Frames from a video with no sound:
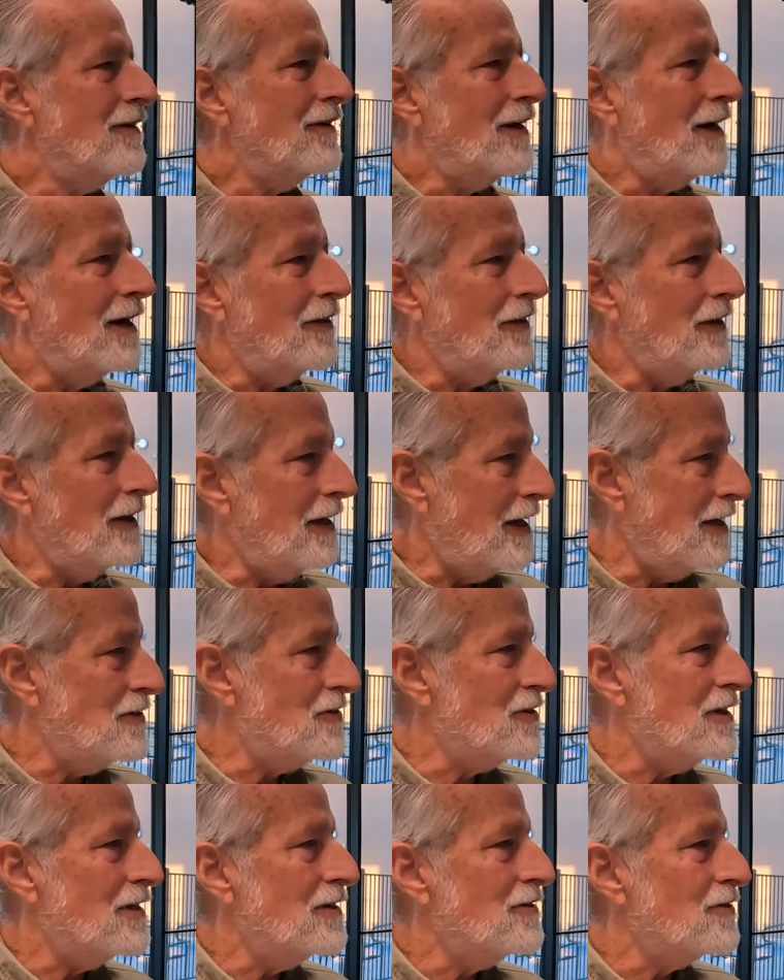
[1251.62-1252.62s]
on the
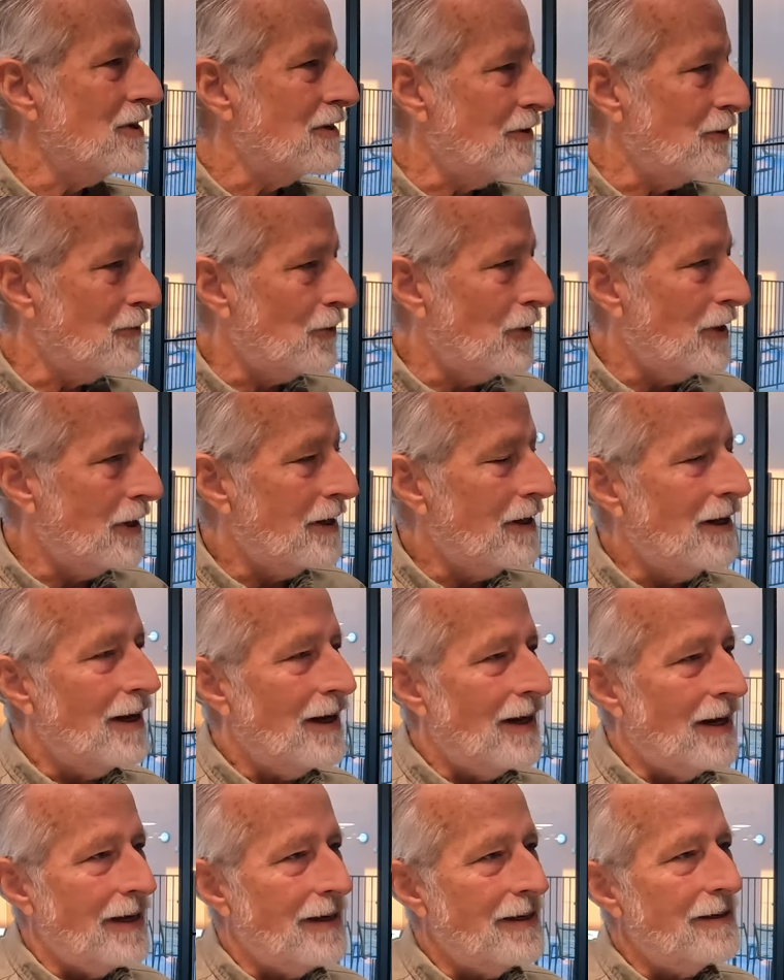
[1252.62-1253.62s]
ACs on the rig.
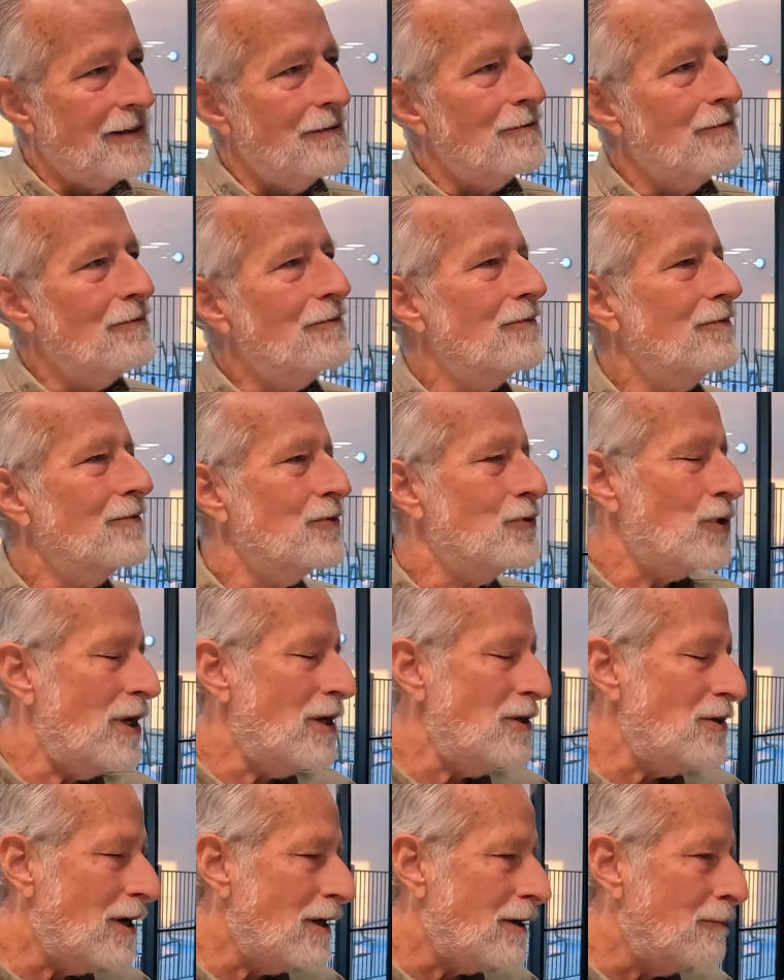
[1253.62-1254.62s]
I can
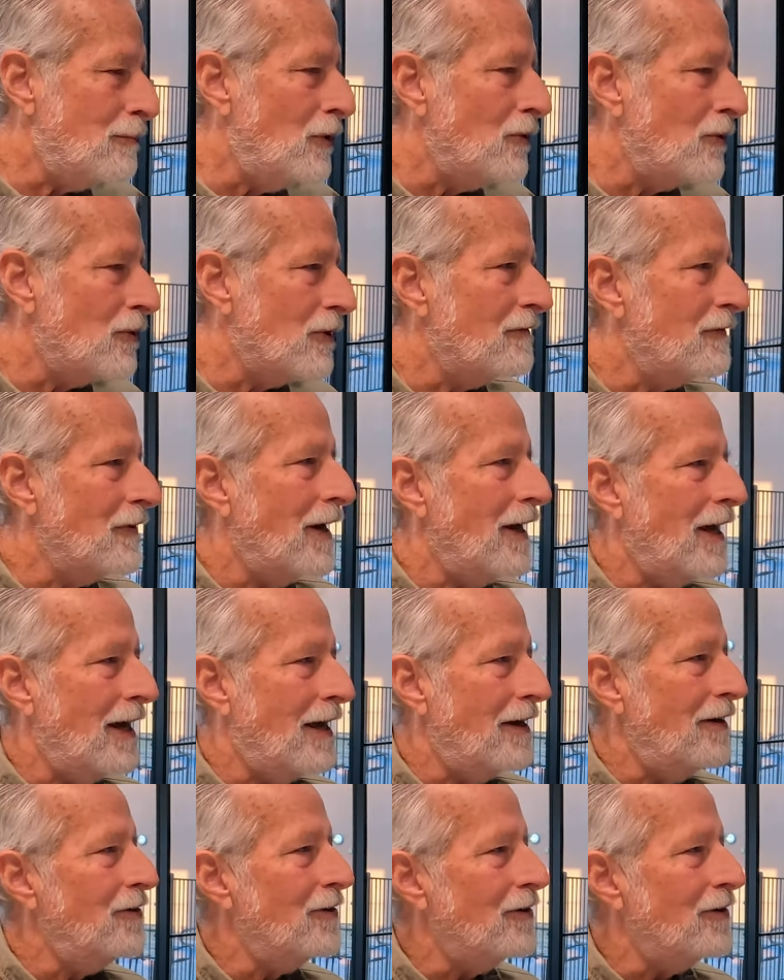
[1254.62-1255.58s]
change out a motor if I had